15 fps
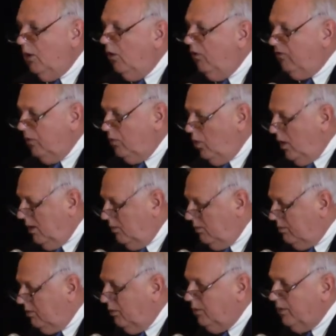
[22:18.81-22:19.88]

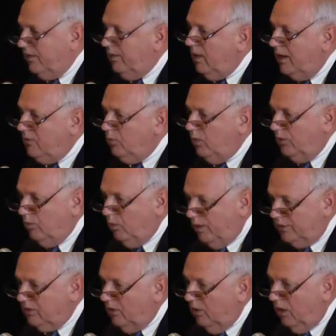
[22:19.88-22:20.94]
overwhelmed with
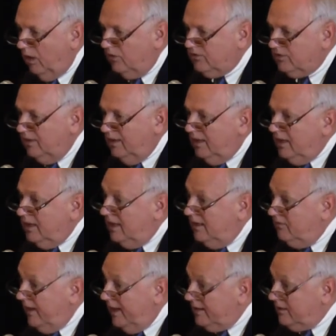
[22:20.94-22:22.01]
911 calls.
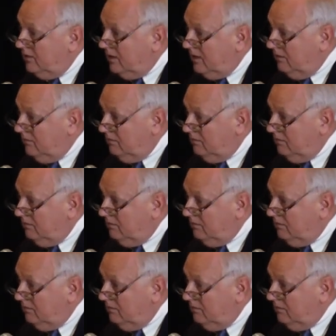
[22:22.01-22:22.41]
In fact, I